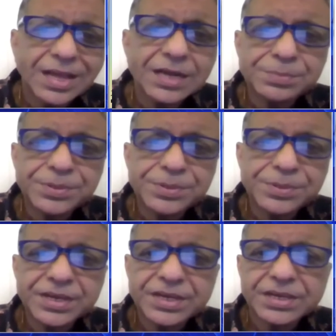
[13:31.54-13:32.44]

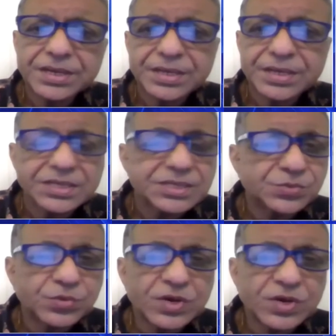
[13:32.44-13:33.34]
LPA
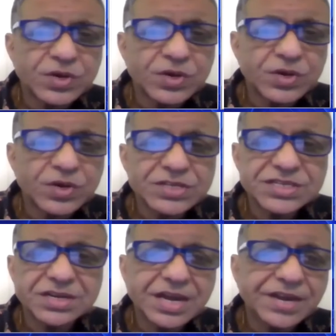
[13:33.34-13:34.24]
is
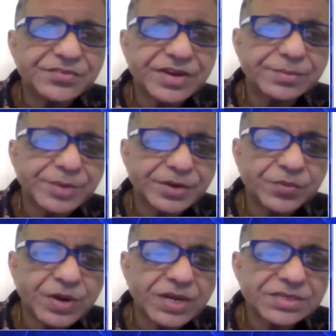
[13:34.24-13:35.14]
once in lifetime
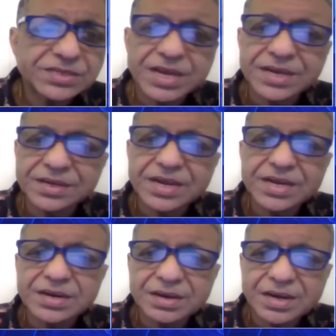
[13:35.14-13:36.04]
advice and
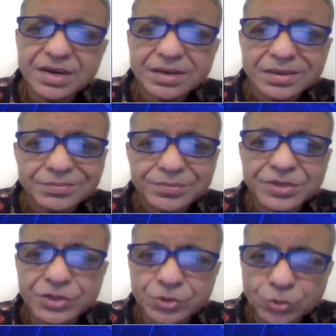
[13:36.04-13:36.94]
can
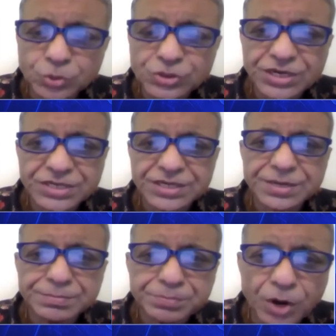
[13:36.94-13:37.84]
be used as
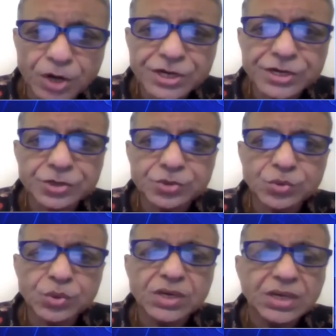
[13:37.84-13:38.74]
an important
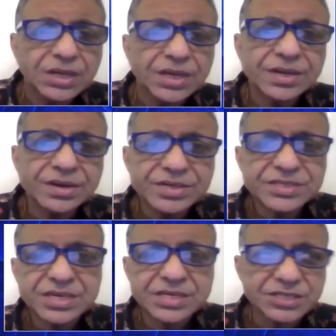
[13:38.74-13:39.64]
tool in
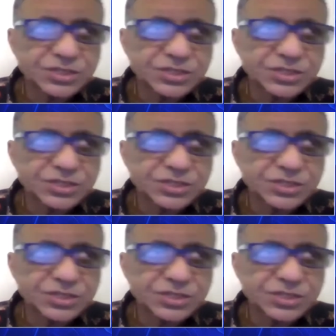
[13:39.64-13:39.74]
risk